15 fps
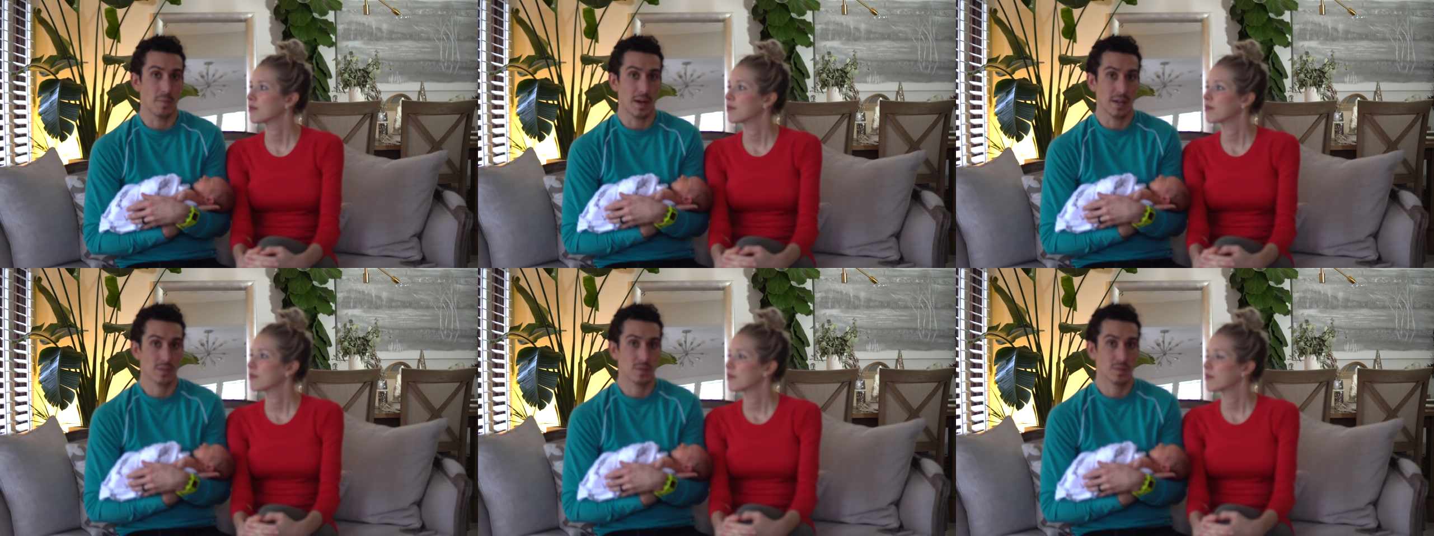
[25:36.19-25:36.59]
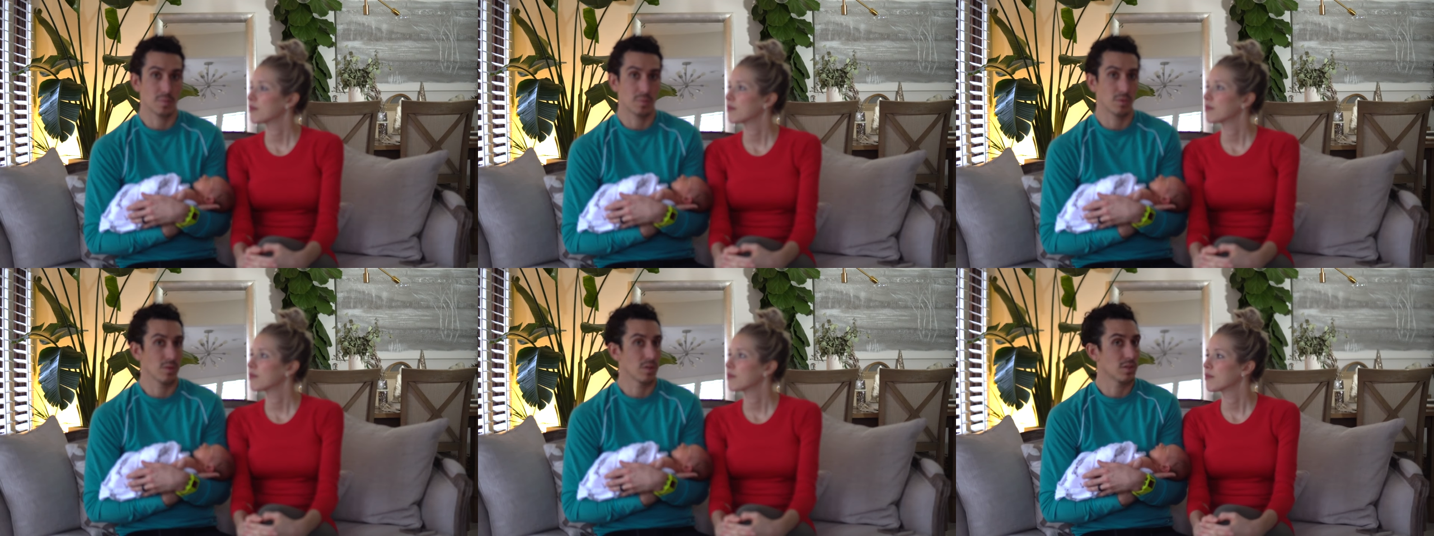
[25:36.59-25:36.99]
Speaker 1: Max was
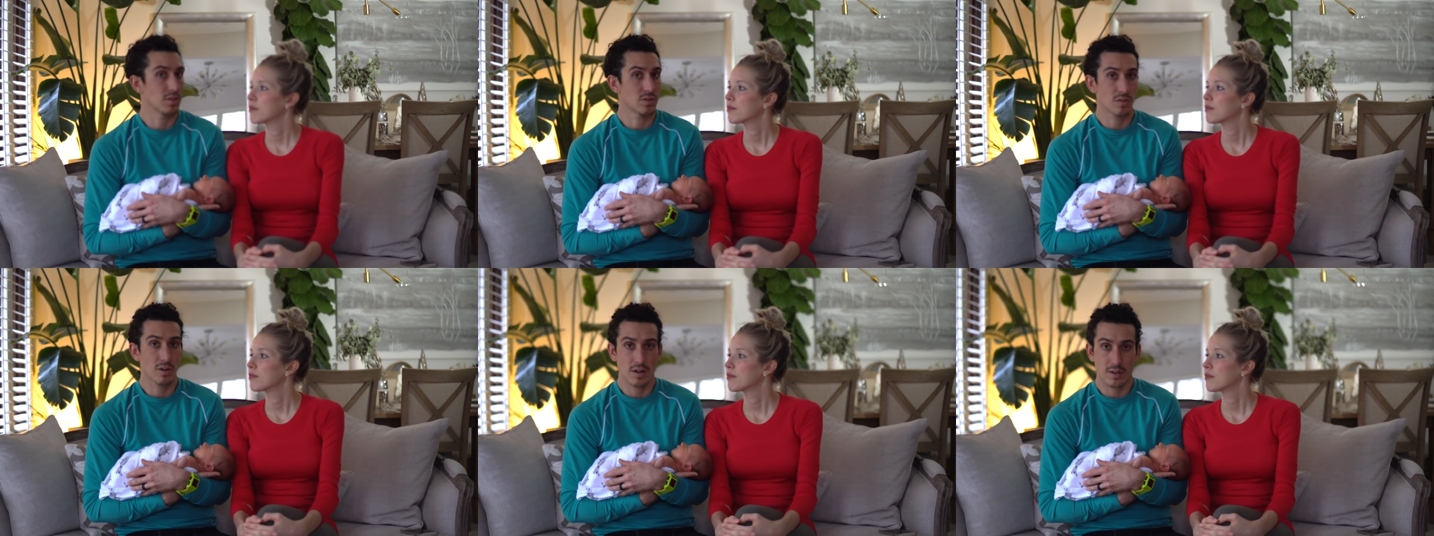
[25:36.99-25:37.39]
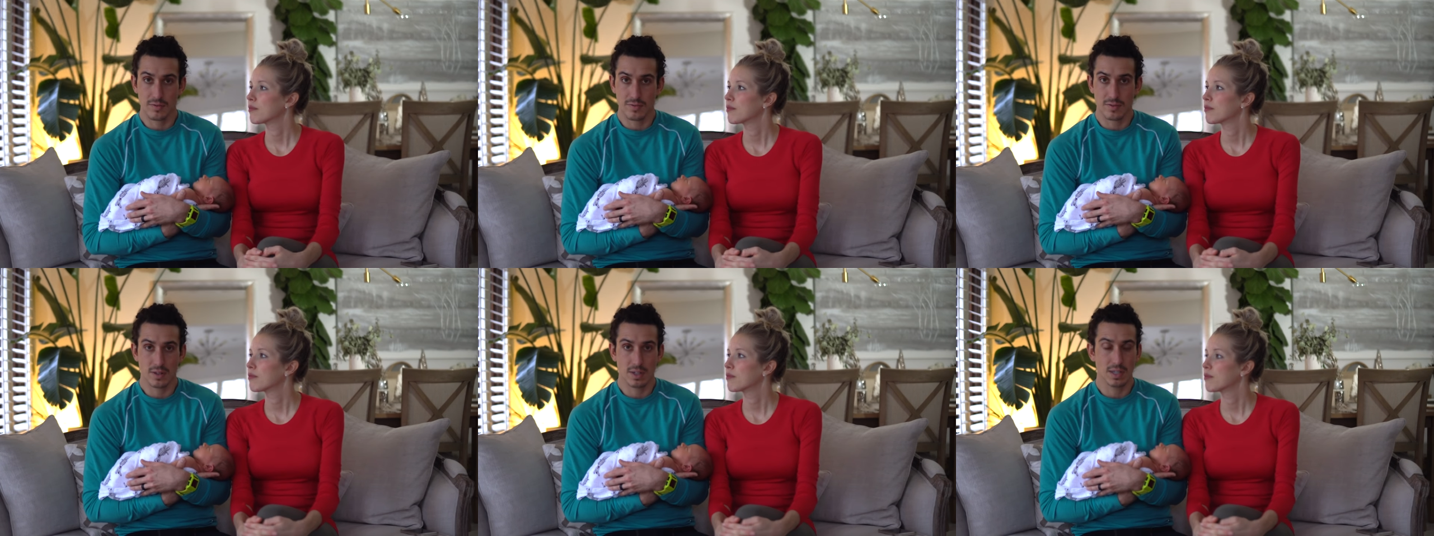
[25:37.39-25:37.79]
born drug
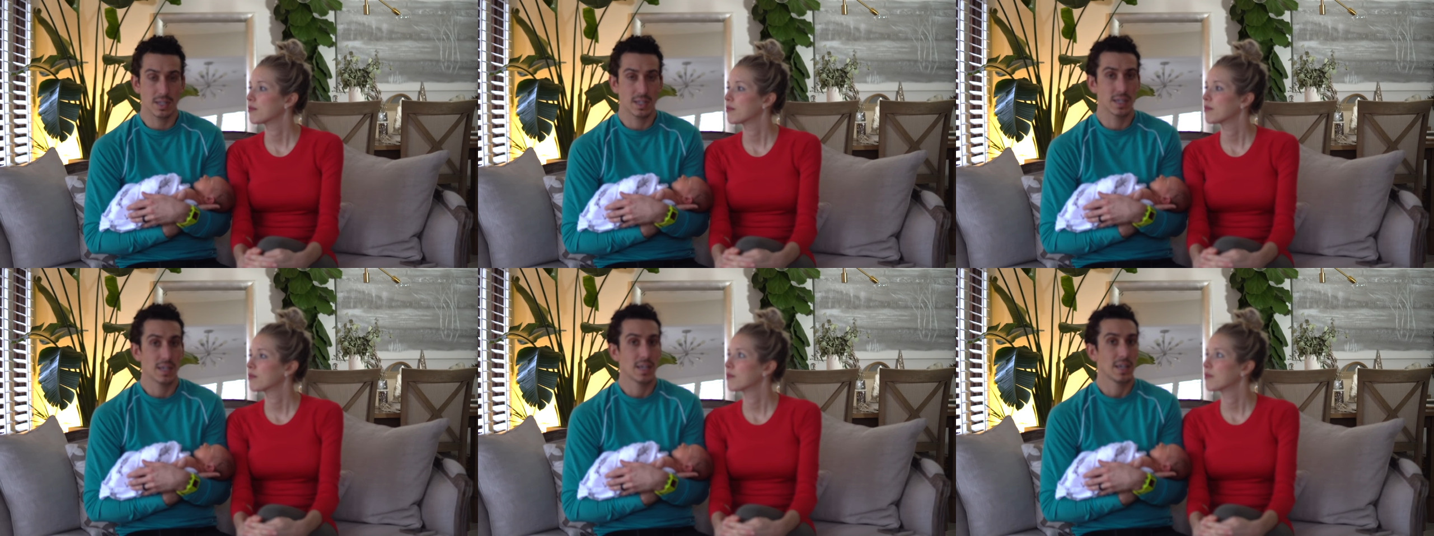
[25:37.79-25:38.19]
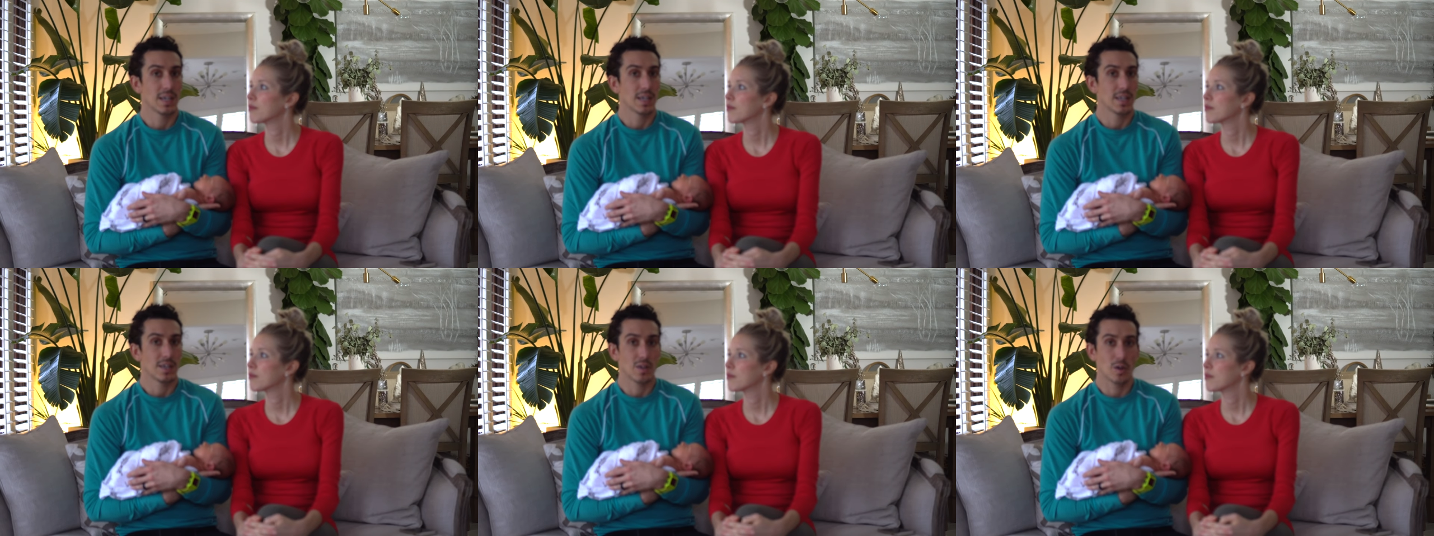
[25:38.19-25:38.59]
free
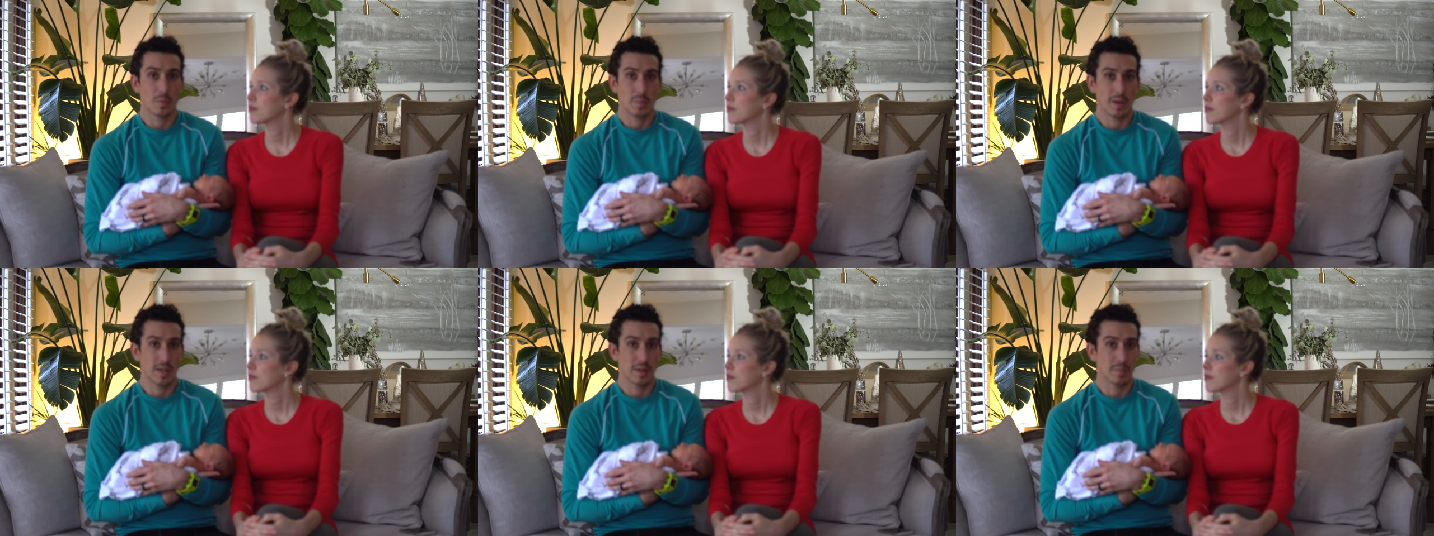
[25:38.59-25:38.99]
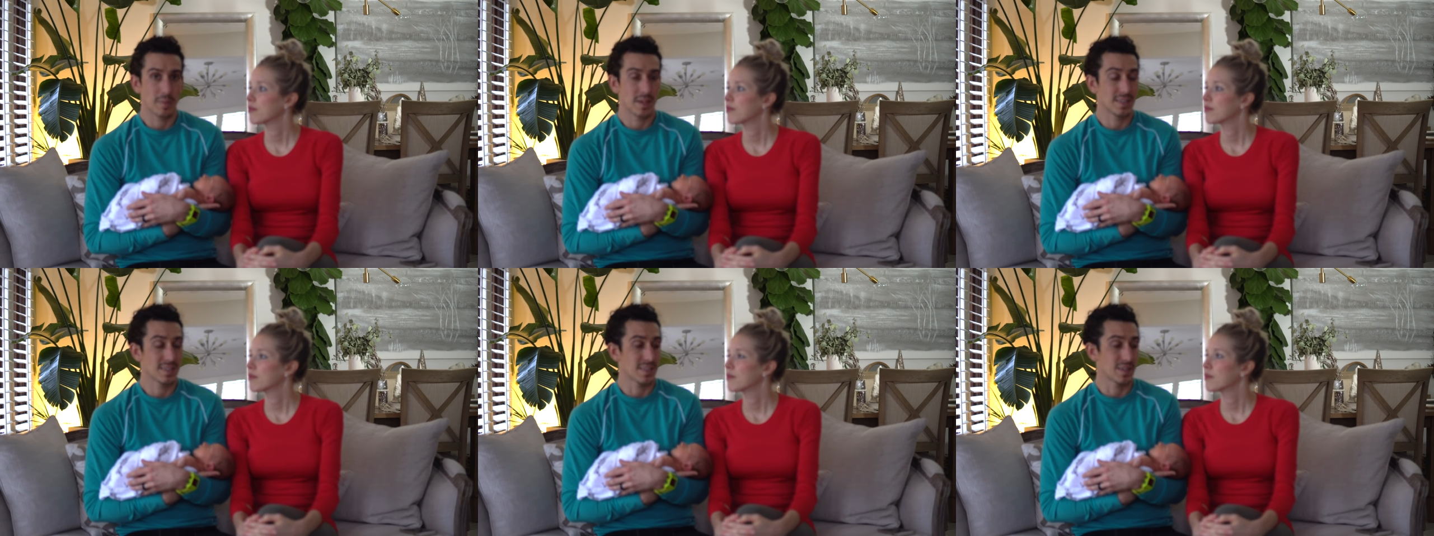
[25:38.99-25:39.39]
no pain
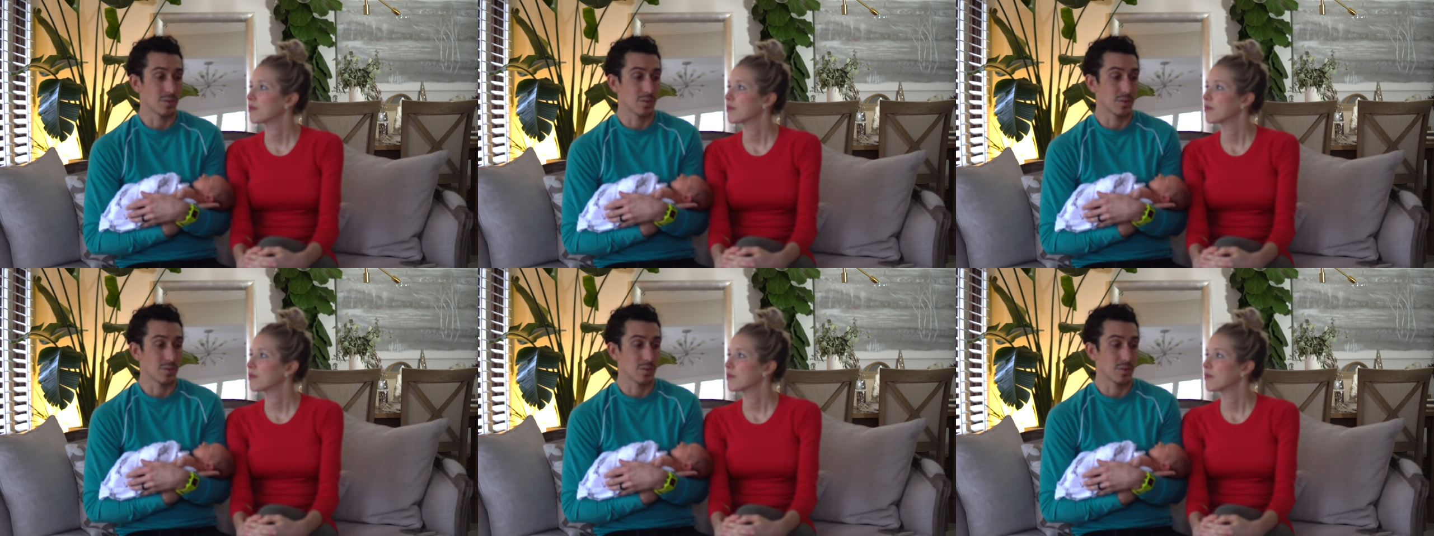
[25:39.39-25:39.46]
meds.